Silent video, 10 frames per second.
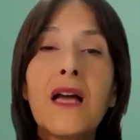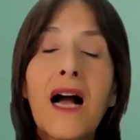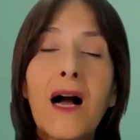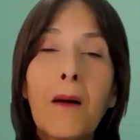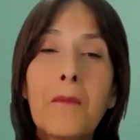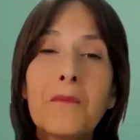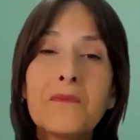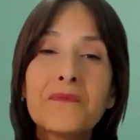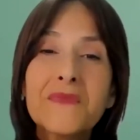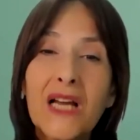I
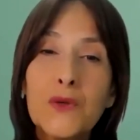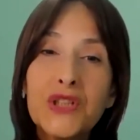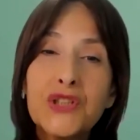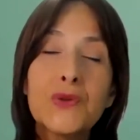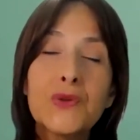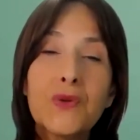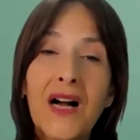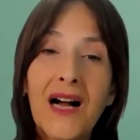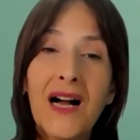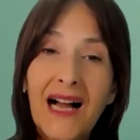wish you
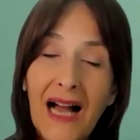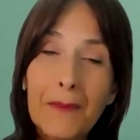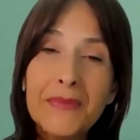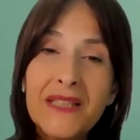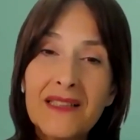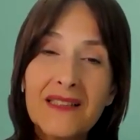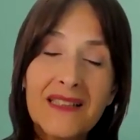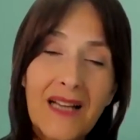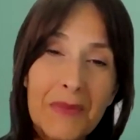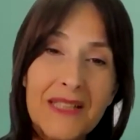a happy
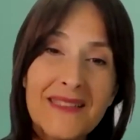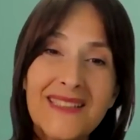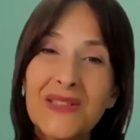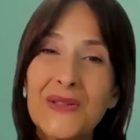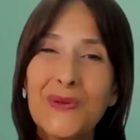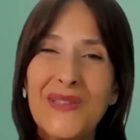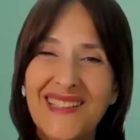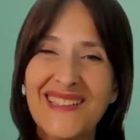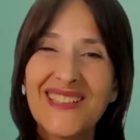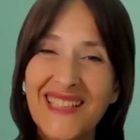Kabbalistic New
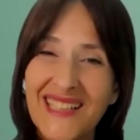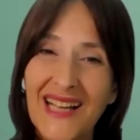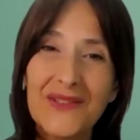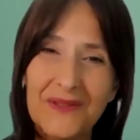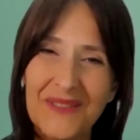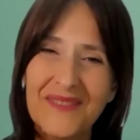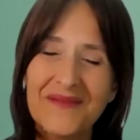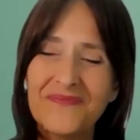Year. Shana Tova.